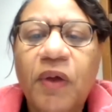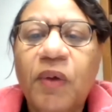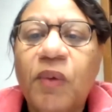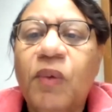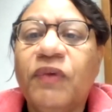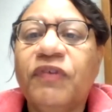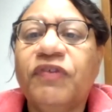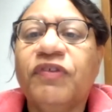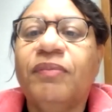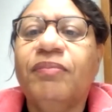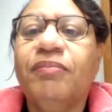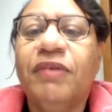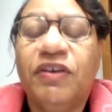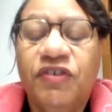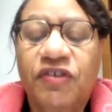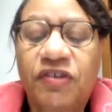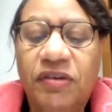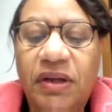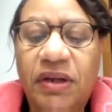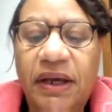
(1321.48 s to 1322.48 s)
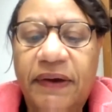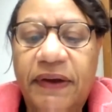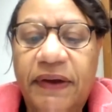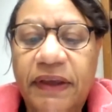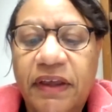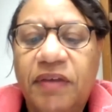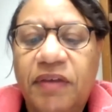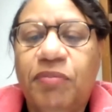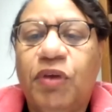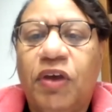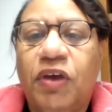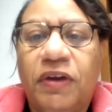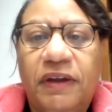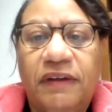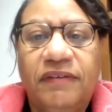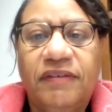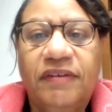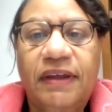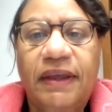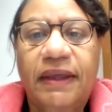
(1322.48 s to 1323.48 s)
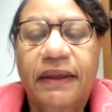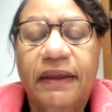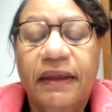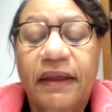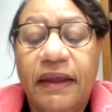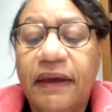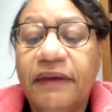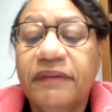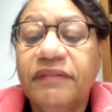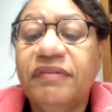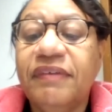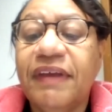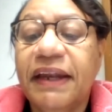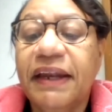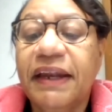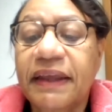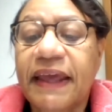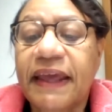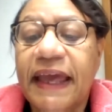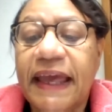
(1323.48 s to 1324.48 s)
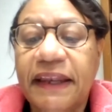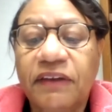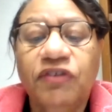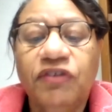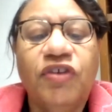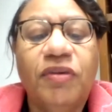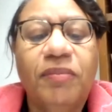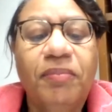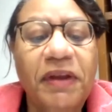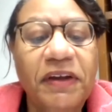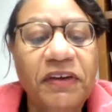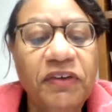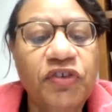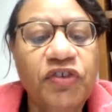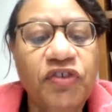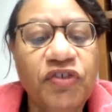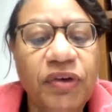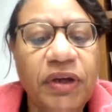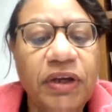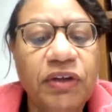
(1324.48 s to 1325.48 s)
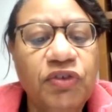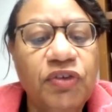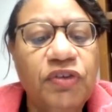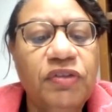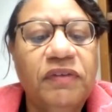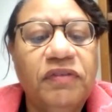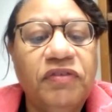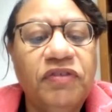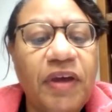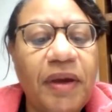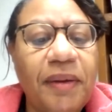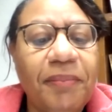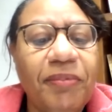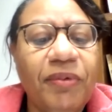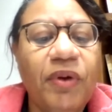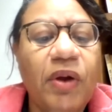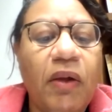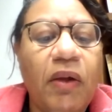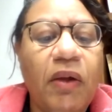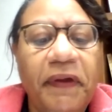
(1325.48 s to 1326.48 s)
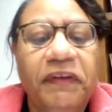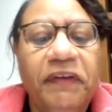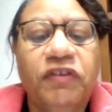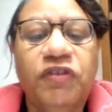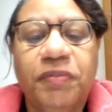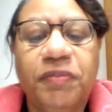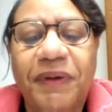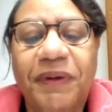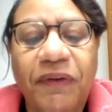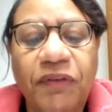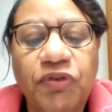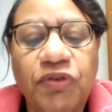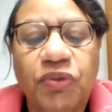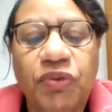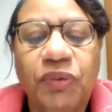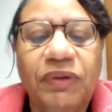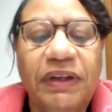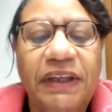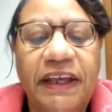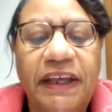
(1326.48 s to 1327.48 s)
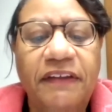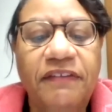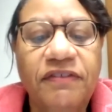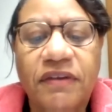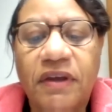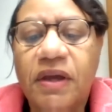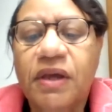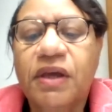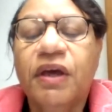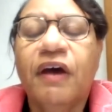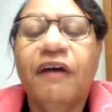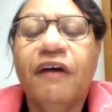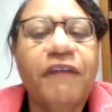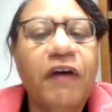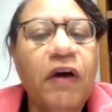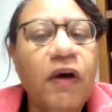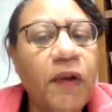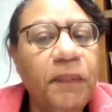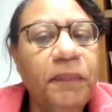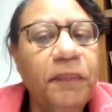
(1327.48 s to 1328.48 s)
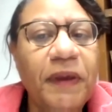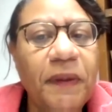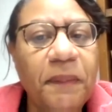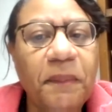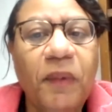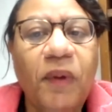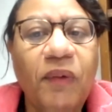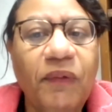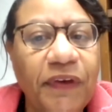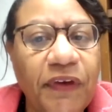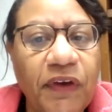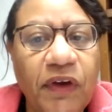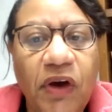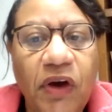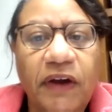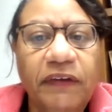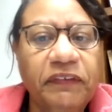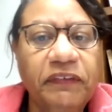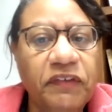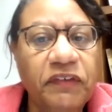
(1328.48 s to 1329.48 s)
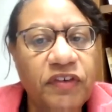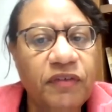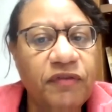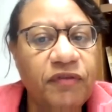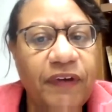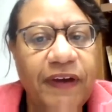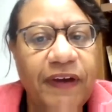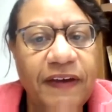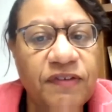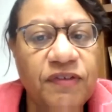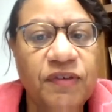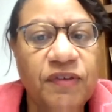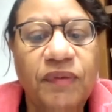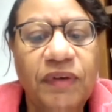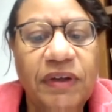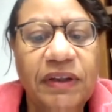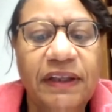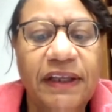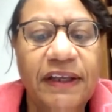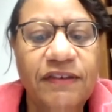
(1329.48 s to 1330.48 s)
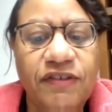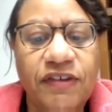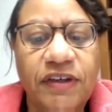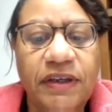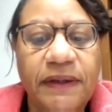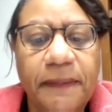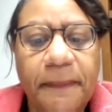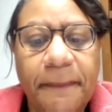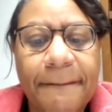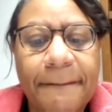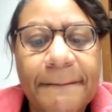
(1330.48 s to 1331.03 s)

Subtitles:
was a missionary community dedicated to ministering to the temporal and spiritual needs of all people, regardless of race or religion.